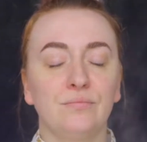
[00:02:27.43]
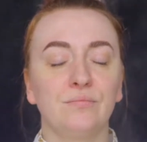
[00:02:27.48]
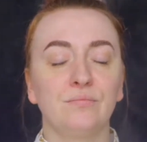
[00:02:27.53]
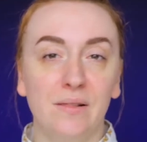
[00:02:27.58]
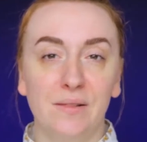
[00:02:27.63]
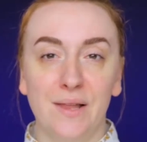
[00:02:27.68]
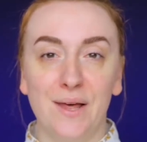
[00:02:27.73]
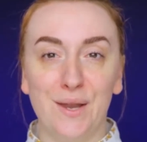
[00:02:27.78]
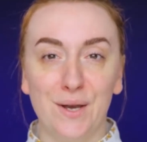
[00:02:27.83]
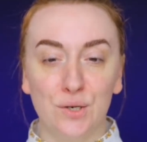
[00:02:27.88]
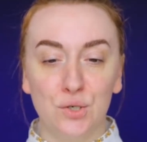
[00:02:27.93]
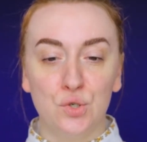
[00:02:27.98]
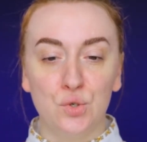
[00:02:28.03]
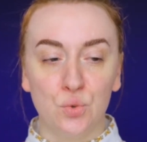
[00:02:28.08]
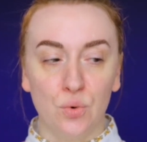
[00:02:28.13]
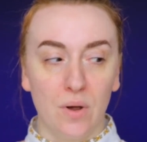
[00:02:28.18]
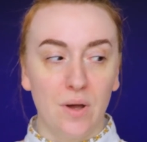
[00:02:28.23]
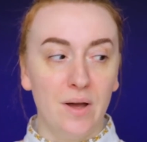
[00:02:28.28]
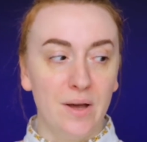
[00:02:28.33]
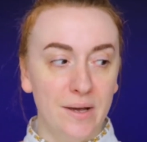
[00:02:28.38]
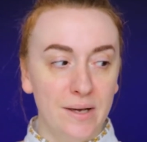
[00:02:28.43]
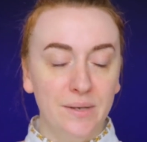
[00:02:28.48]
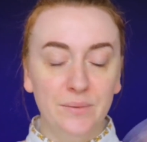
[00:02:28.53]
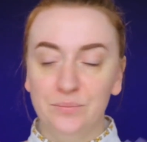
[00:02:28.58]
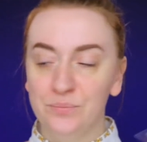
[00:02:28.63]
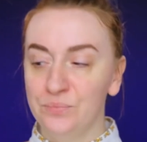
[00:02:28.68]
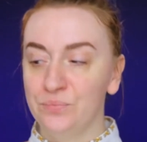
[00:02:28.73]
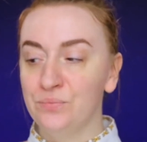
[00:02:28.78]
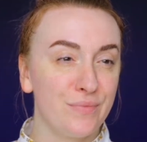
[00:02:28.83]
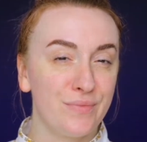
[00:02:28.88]
Let it dry.
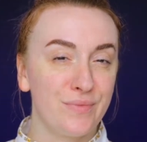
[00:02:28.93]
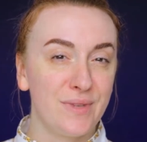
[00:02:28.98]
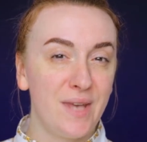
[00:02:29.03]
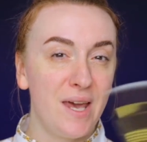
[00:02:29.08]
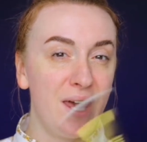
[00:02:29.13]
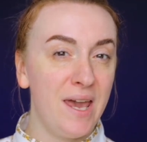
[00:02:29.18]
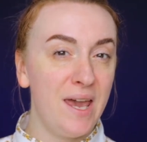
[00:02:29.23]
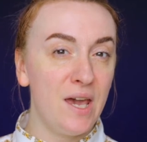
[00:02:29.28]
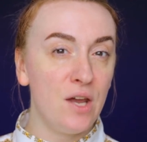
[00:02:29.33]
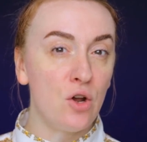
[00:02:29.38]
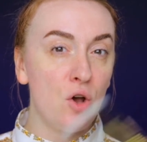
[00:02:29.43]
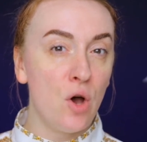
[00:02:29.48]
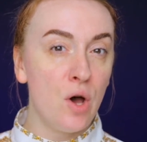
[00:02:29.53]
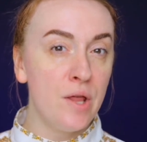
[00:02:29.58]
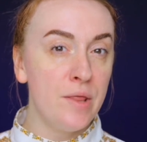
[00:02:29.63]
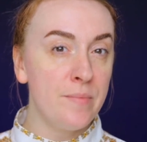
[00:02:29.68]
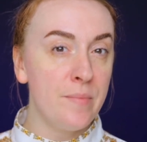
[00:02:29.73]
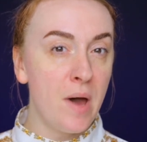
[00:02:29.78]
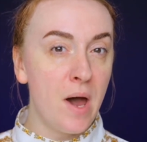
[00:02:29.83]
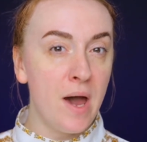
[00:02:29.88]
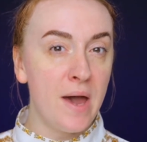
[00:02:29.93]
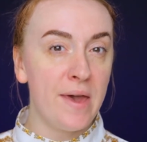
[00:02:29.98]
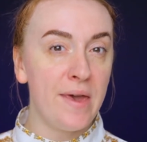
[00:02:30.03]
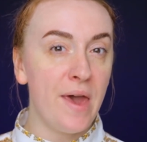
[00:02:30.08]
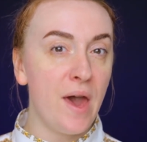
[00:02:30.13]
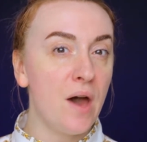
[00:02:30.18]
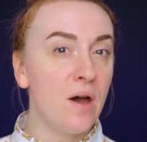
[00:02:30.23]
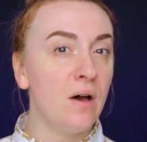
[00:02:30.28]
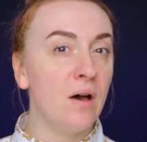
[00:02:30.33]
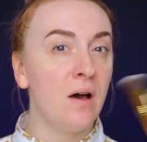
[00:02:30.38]
And on
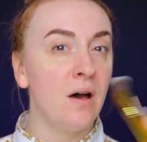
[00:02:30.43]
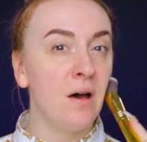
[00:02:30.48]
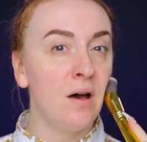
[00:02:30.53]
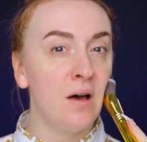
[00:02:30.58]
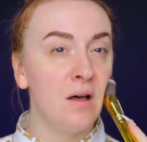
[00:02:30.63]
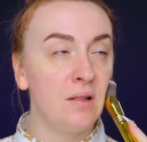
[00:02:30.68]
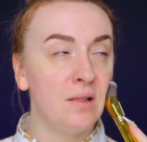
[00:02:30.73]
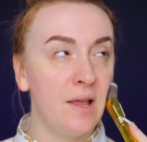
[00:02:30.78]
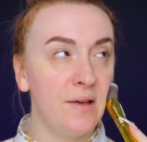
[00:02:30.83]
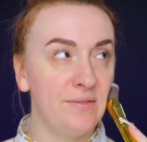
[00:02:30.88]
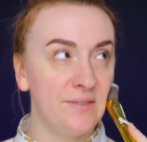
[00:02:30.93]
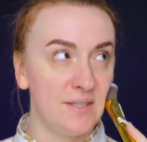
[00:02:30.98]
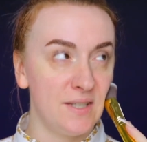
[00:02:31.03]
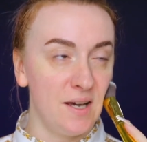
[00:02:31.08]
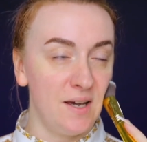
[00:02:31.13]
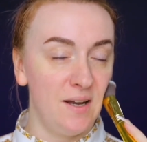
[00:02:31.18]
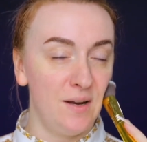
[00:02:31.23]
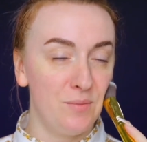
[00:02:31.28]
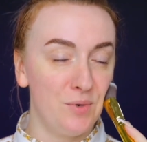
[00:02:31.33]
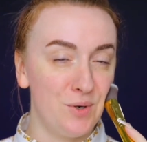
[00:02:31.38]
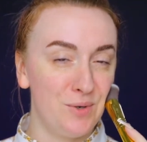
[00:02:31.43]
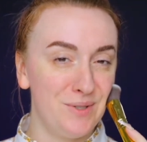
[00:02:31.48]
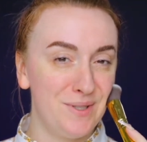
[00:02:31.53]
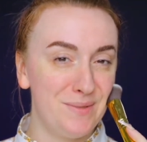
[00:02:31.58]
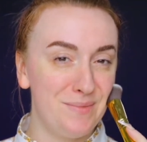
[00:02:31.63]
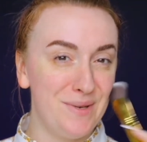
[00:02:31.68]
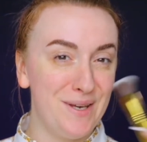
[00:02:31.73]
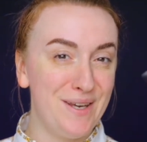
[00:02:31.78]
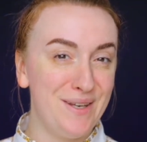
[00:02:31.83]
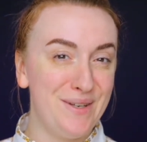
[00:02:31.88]
my left side, I'm going
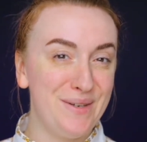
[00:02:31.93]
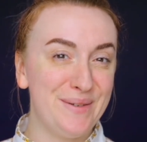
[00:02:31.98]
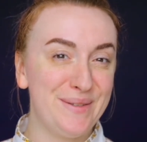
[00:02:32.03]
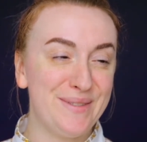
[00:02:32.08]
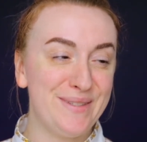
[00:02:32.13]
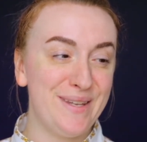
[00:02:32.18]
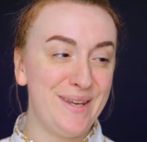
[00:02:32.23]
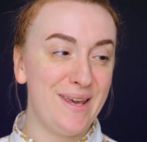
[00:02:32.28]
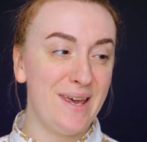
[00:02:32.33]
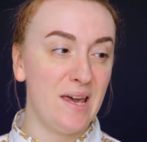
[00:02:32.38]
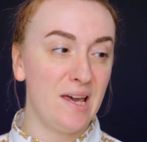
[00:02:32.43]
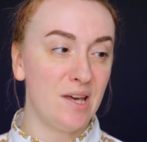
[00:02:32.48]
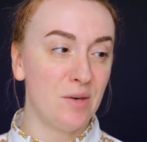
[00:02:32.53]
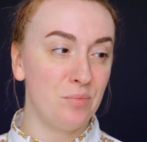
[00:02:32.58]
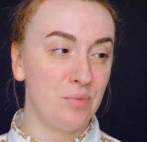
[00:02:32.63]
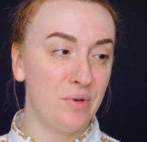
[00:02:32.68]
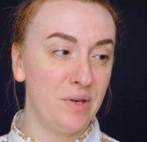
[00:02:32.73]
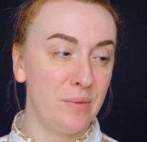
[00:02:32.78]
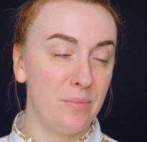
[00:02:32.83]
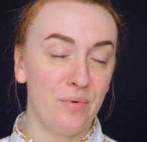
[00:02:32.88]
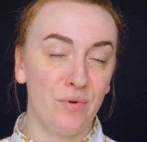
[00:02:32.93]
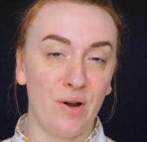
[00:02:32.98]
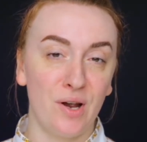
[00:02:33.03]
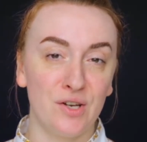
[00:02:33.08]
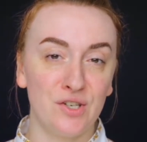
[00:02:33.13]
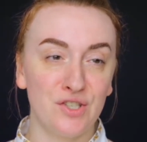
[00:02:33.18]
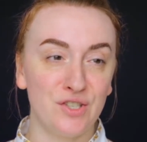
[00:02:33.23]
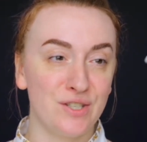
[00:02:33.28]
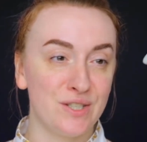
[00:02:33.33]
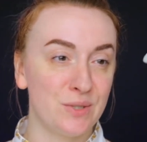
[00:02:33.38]
to be using a kabuki
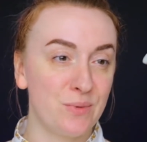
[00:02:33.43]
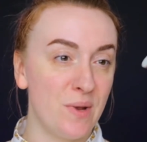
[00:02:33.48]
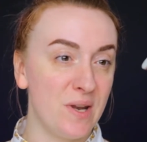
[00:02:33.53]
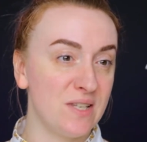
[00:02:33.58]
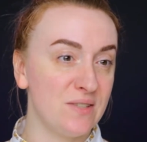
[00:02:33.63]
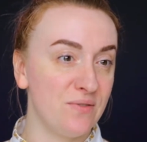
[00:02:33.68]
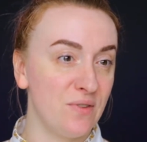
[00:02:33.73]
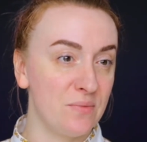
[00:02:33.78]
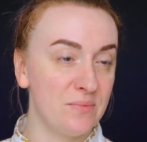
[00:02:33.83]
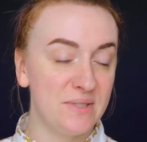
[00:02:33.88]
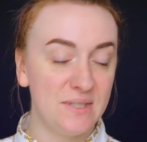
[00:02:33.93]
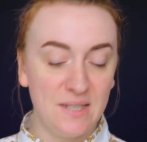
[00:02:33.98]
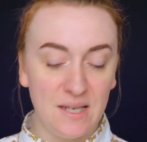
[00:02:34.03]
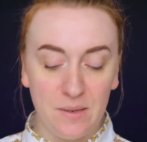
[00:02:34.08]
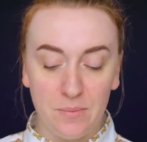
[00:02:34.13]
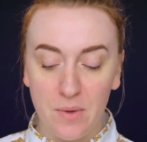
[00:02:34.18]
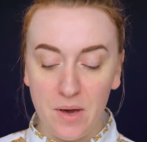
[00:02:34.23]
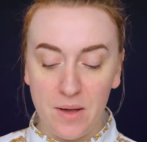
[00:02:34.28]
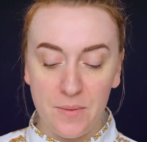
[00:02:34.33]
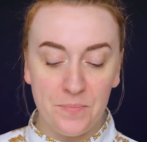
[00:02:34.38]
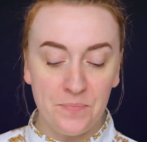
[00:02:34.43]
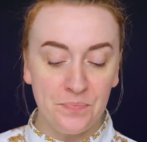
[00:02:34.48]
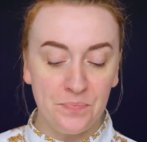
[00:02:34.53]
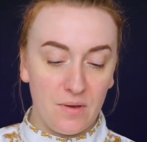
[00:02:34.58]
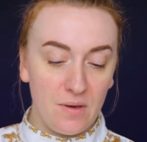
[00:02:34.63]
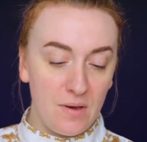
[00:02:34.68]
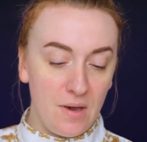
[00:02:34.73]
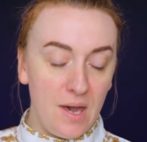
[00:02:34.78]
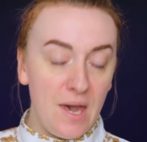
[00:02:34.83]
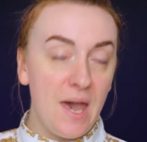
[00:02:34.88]
brush. This one is from Sigma.
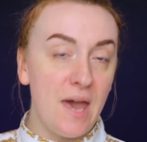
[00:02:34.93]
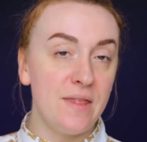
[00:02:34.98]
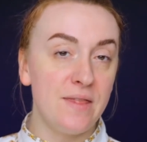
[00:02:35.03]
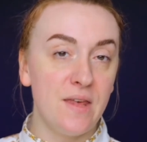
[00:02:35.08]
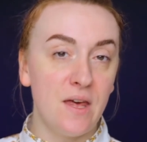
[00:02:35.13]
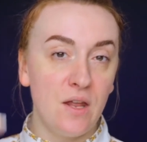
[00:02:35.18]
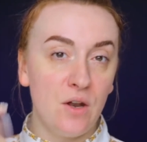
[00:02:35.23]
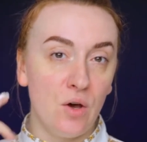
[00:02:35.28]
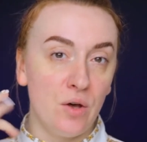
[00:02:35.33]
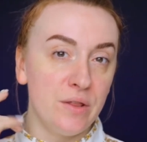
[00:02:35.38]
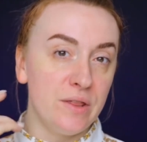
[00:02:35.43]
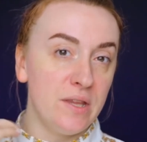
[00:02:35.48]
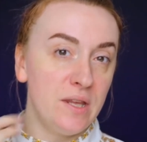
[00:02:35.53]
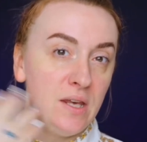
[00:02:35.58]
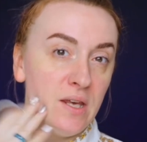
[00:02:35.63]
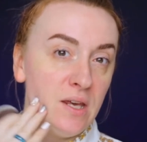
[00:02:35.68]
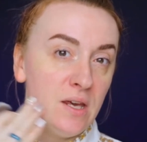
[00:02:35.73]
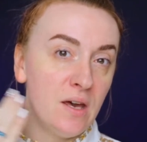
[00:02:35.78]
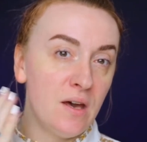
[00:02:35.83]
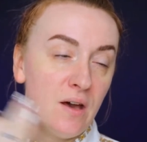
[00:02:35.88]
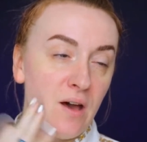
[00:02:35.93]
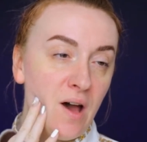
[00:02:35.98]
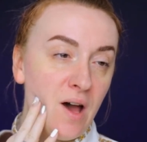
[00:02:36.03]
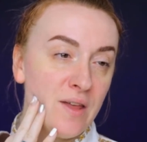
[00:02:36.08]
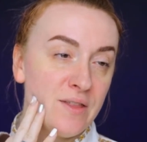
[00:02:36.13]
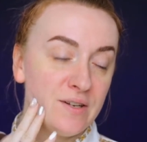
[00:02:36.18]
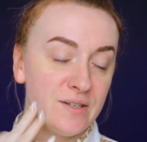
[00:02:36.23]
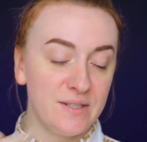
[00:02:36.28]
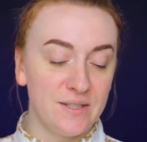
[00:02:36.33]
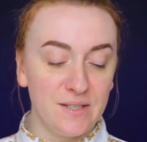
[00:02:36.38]
And then on the
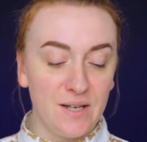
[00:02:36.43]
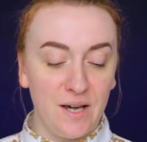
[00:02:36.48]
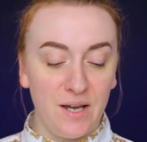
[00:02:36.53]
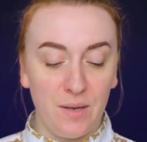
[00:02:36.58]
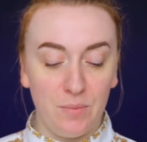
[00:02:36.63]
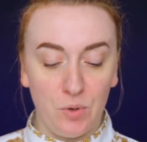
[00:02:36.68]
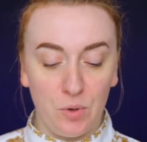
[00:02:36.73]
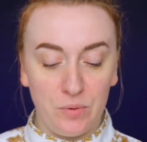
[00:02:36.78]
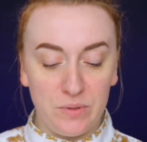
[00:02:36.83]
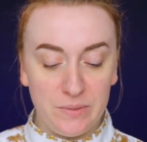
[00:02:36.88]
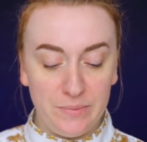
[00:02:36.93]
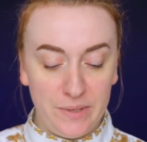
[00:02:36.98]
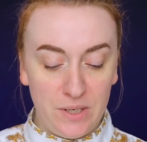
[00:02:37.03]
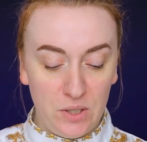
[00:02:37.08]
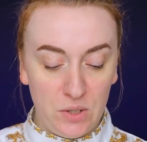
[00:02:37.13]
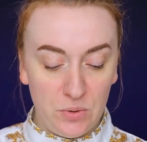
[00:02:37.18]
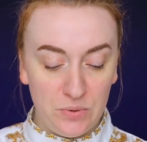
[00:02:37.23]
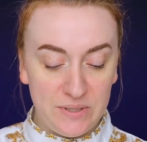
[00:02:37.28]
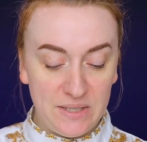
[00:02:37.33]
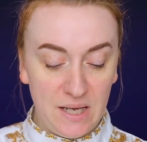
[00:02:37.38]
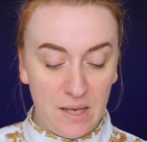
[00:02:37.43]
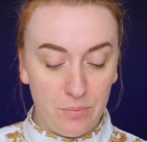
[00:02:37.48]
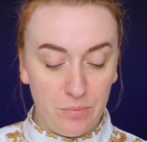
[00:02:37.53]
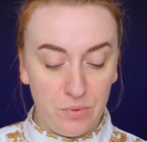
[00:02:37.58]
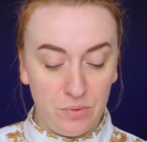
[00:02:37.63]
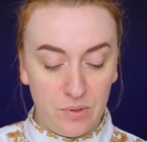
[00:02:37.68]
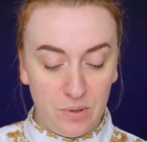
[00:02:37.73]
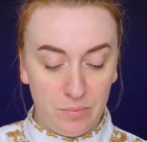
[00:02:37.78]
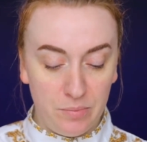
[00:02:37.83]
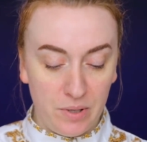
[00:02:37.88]
other side, I'm going to be using a
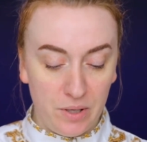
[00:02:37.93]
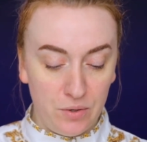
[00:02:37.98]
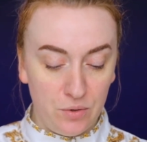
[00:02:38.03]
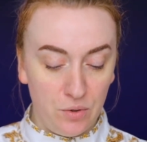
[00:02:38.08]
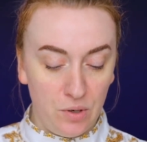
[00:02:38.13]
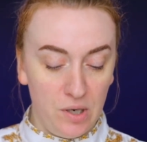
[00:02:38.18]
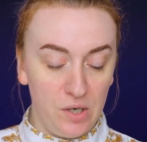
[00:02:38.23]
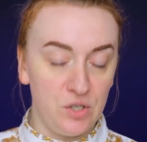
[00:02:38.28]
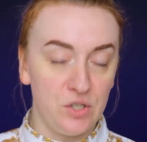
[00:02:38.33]
beauty blender.